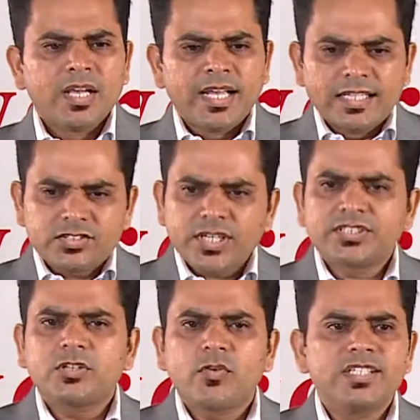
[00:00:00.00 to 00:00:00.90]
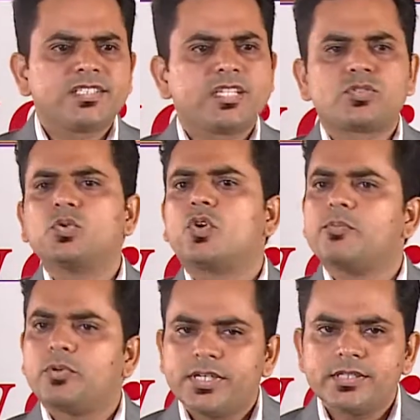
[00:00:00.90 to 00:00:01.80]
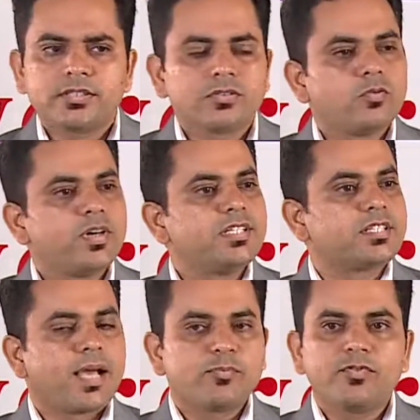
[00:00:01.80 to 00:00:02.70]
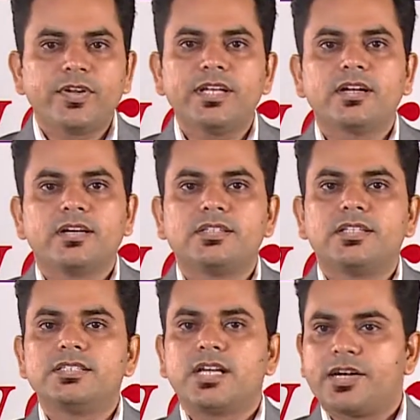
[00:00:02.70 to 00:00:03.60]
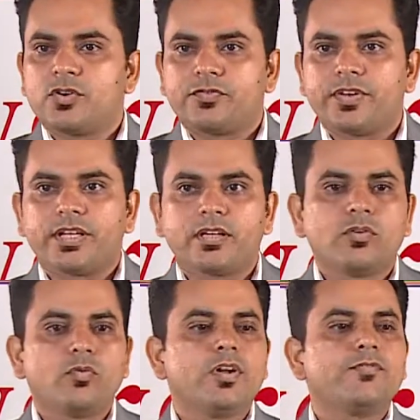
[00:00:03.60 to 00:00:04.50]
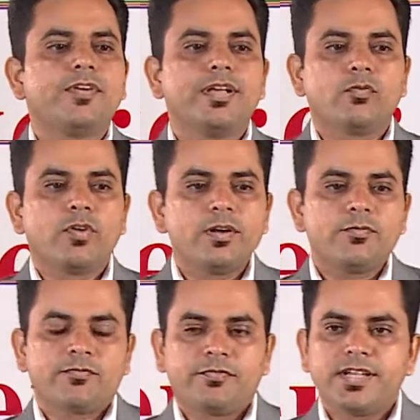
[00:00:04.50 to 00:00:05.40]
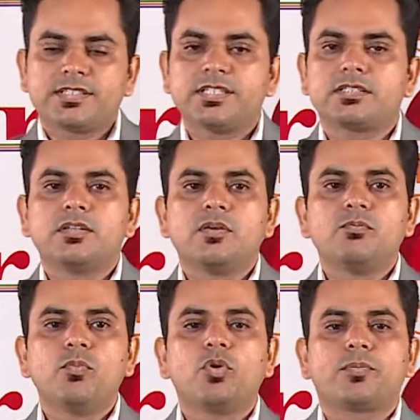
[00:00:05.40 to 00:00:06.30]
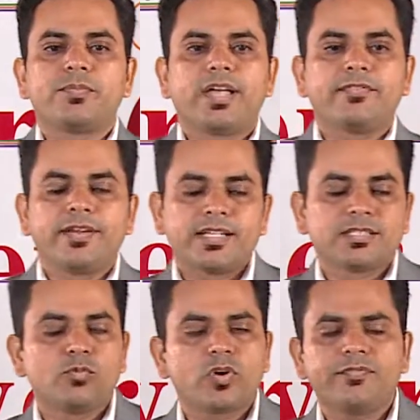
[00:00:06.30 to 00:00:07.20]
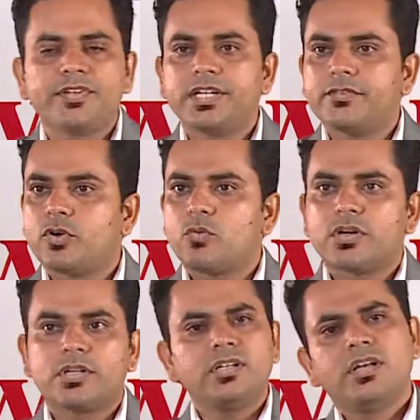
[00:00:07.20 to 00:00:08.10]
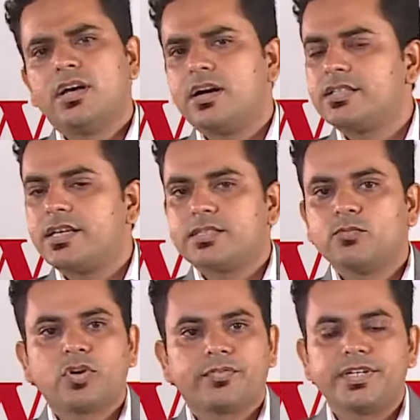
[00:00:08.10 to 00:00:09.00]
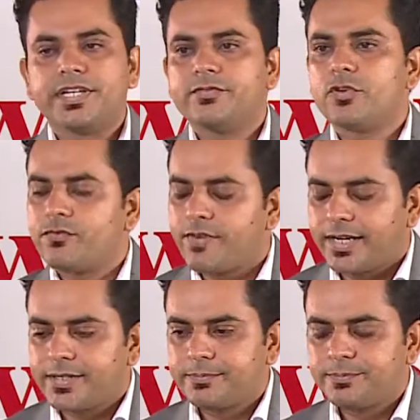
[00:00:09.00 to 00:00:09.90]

Structure wise, it has two components, one is lipophilic, another is hydrophilic. One phase is has more affinity for water, another has more affinity for fat.